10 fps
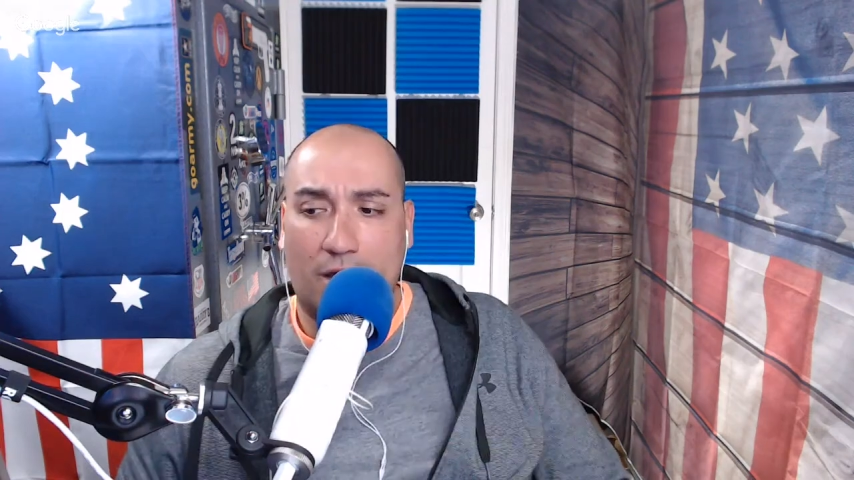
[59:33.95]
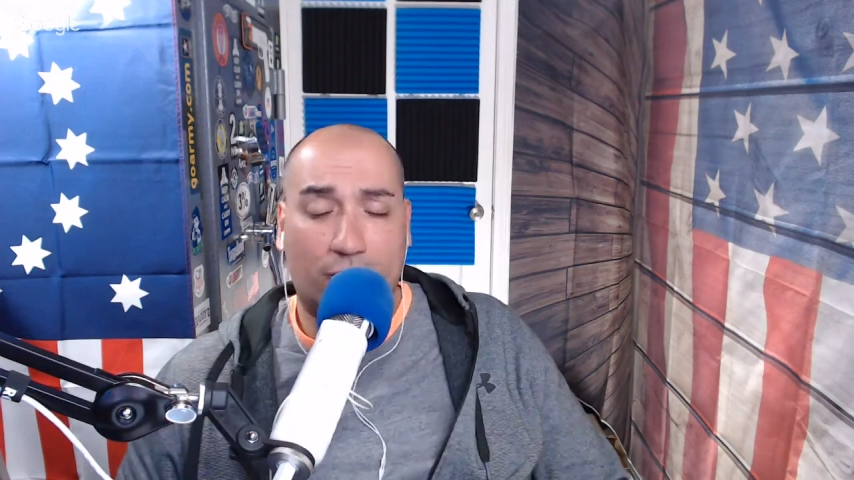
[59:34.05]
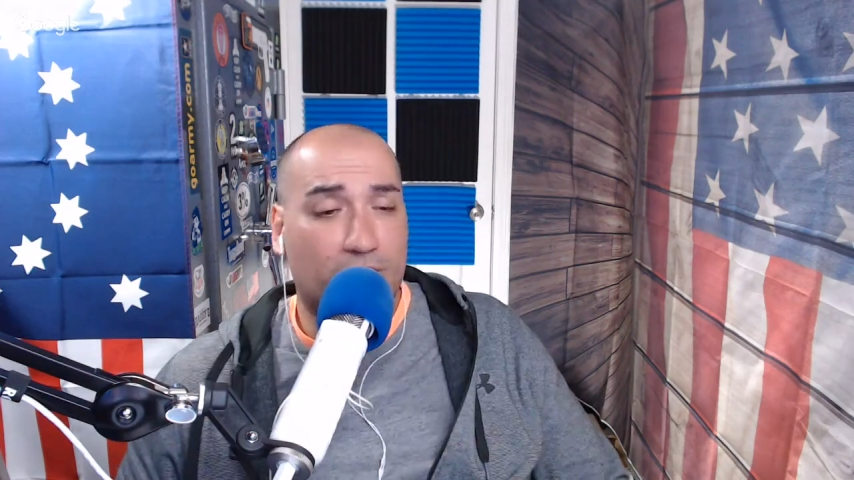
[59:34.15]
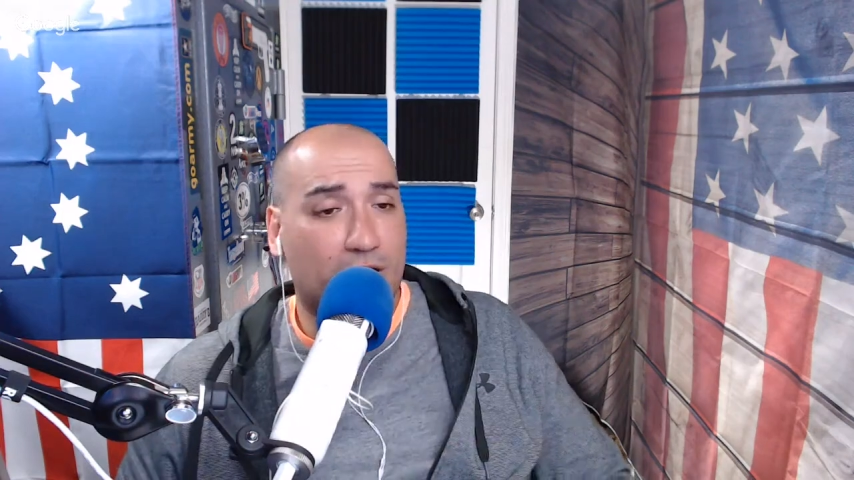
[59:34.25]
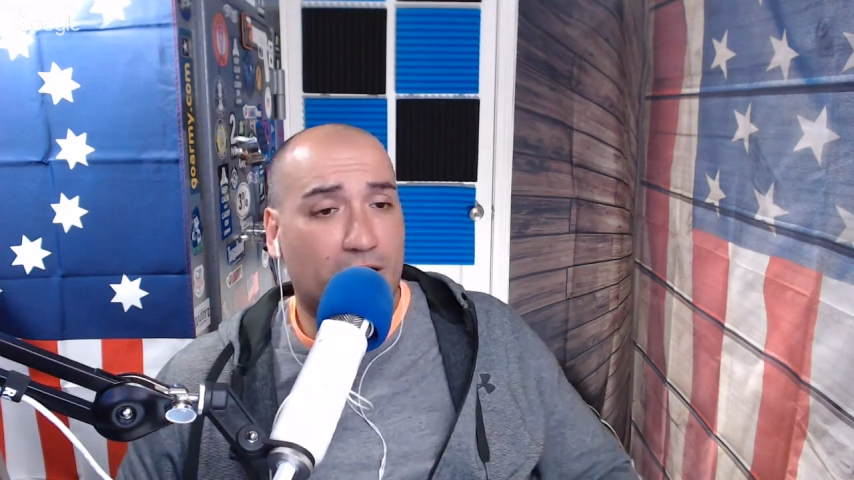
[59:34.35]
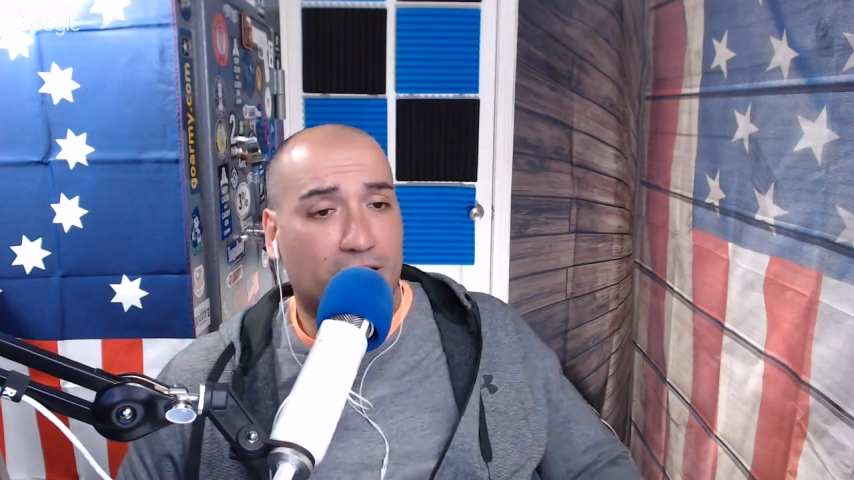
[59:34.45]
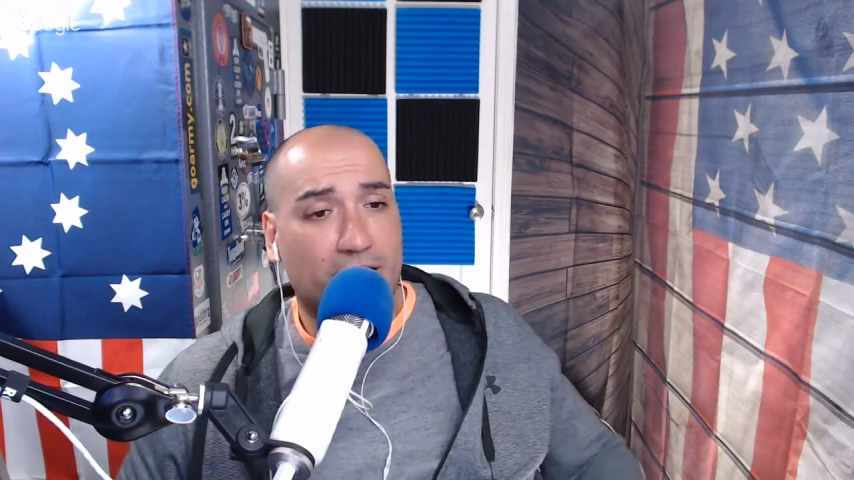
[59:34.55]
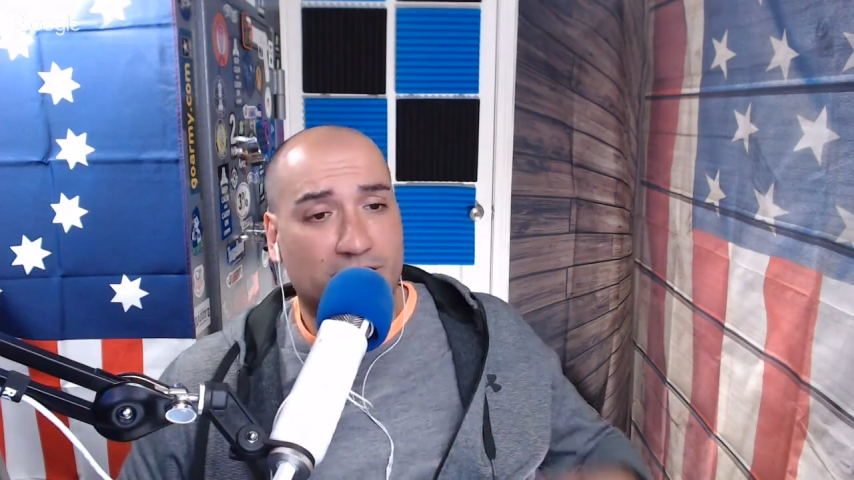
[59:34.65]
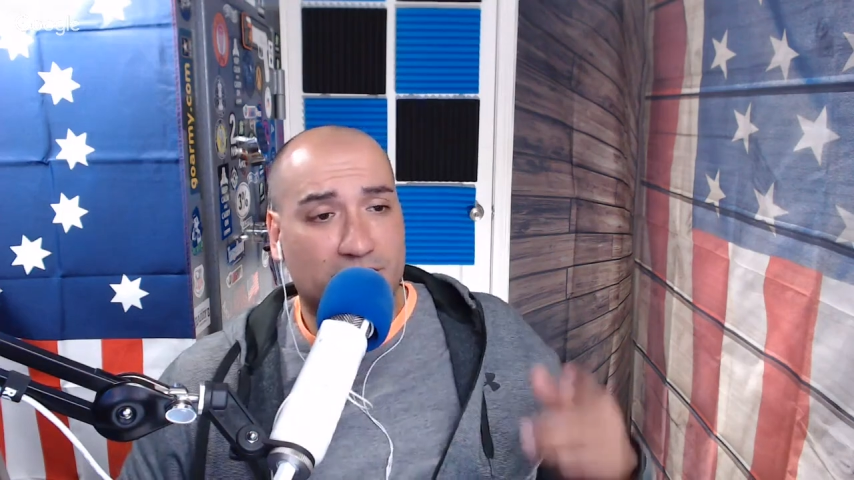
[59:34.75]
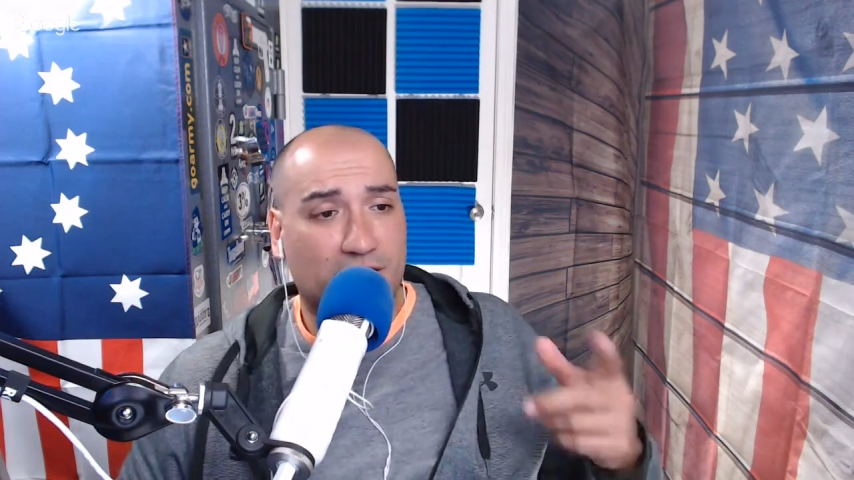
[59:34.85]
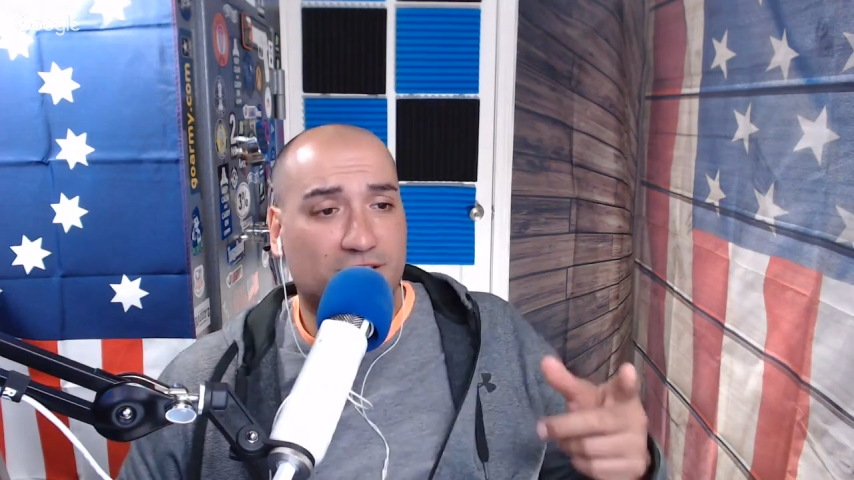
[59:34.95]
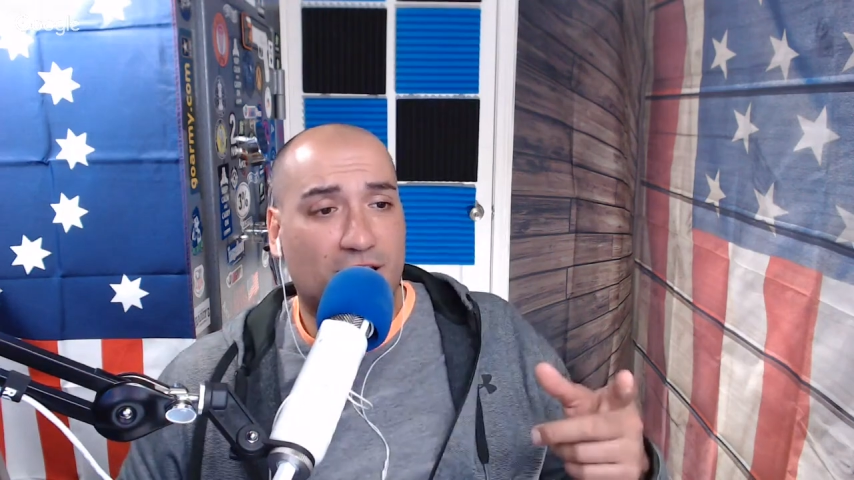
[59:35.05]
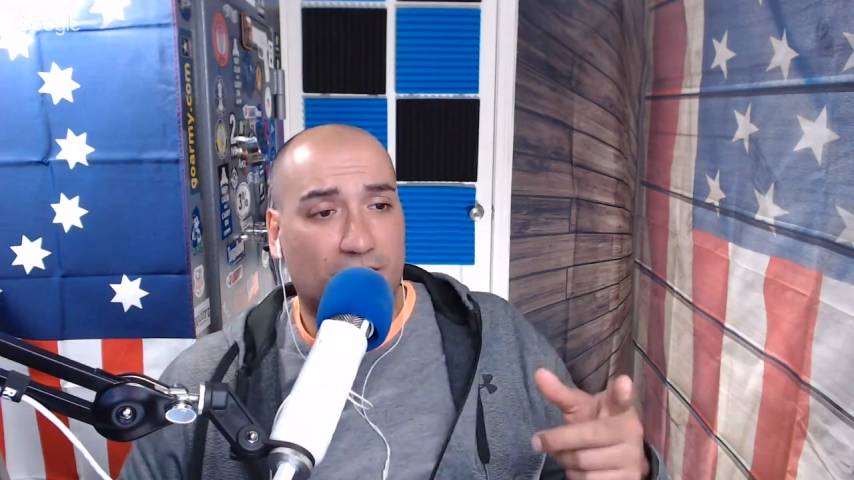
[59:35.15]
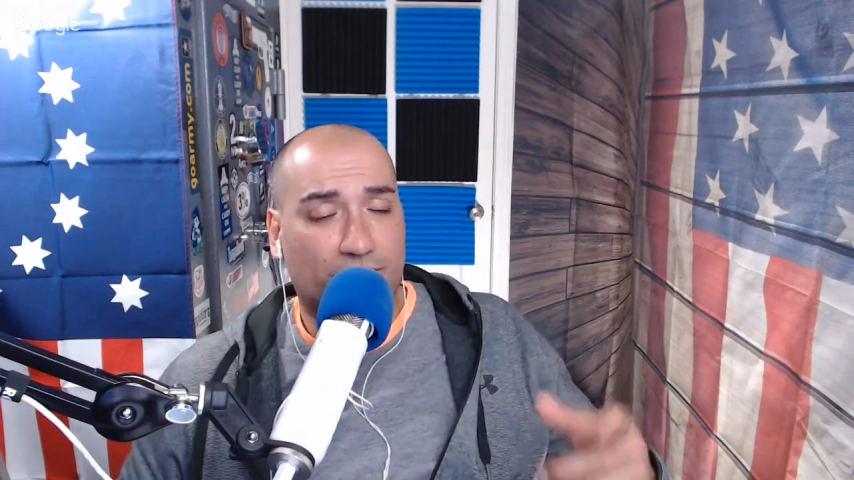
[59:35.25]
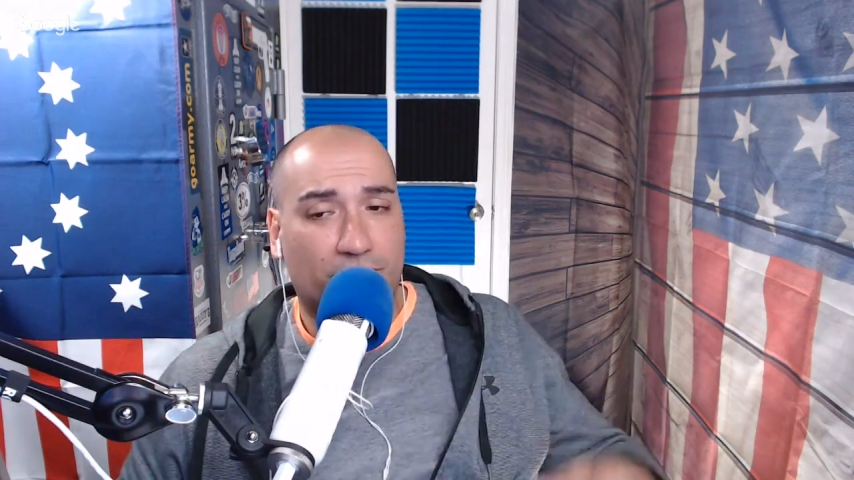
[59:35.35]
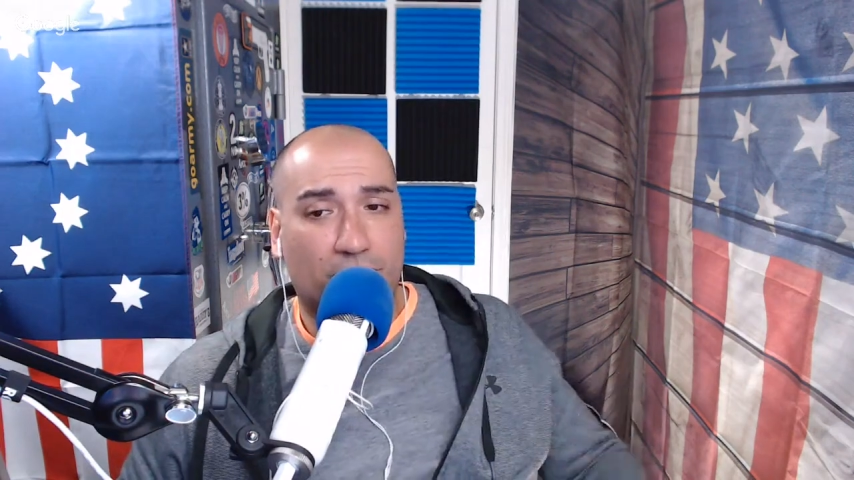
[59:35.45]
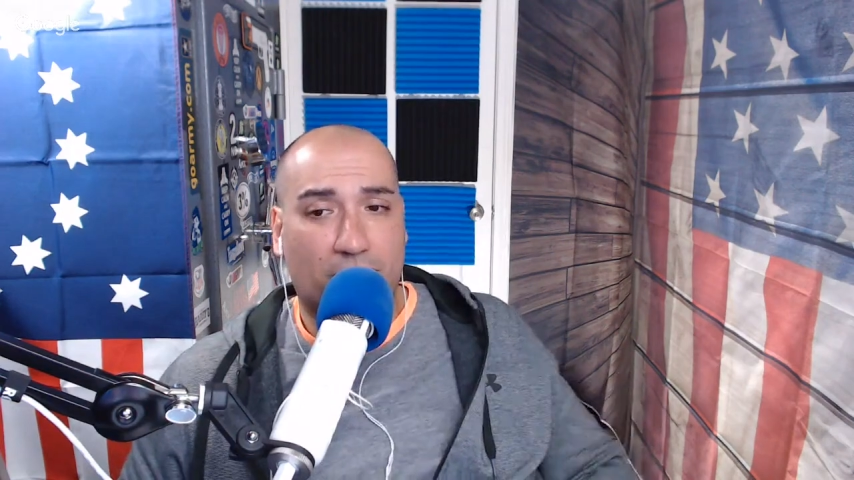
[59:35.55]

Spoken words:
Have a great night, guys. Stay safe.